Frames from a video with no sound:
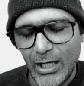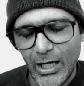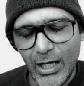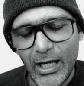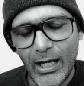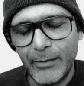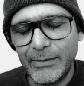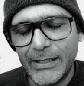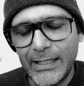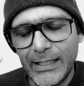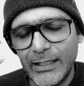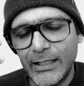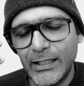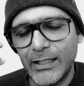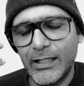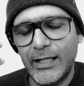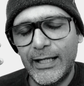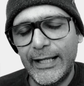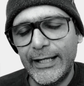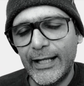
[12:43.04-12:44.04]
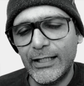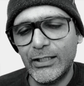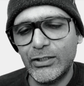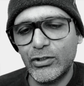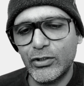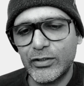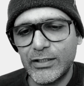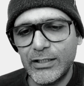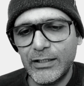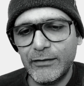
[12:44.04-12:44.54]
I'm getting a headache
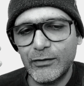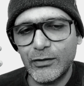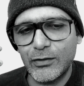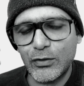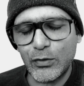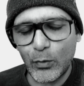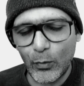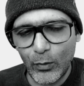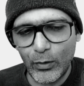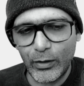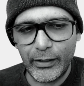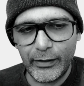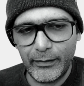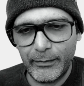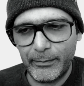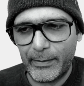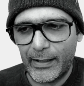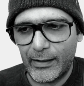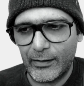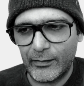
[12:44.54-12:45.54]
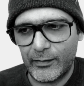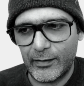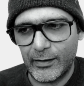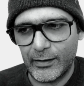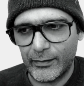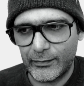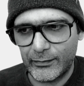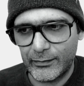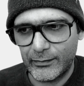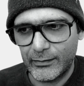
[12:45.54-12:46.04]
just even talking about
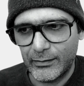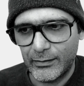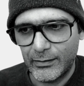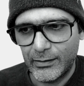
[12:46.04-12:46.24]
this.